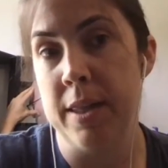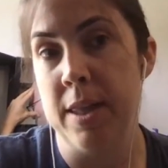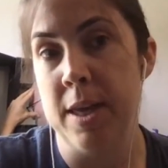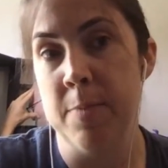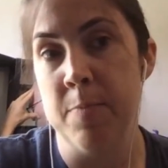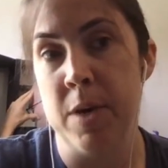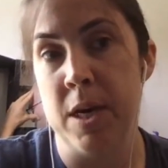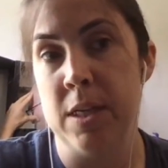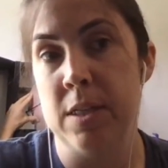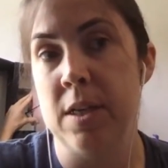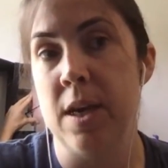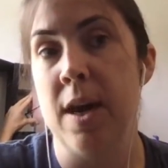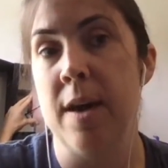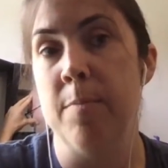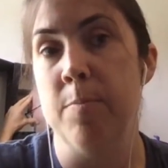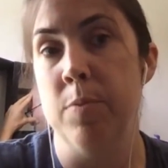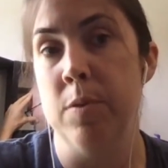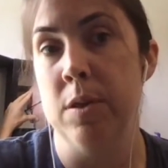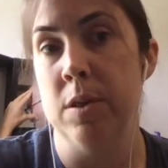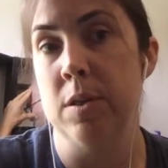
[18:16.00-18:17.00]
I think my
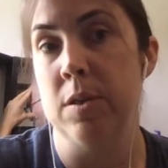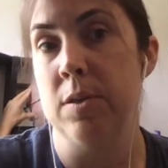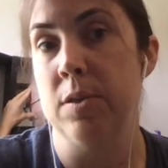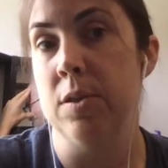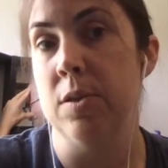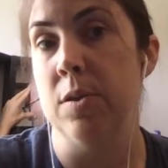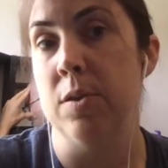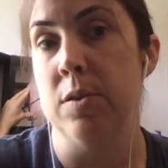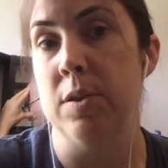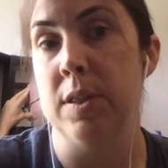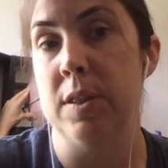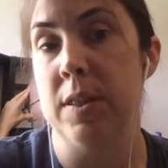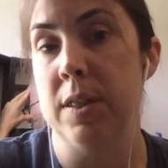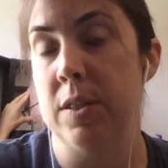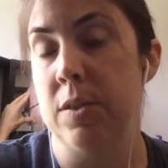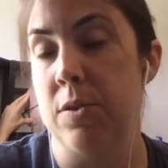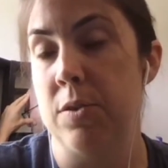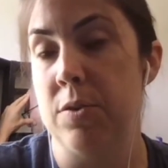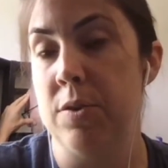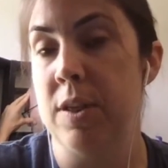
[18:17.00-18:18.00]
top book sold
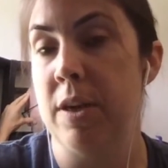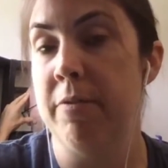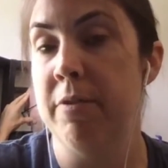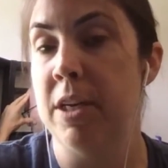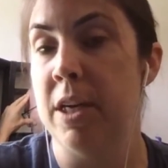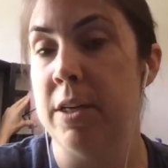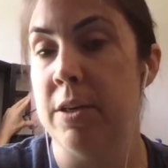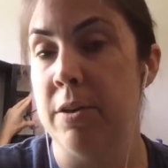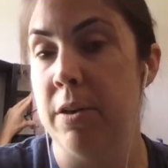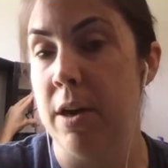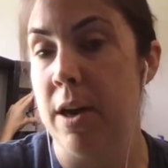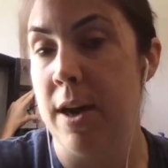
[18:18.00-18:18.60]
600 or 700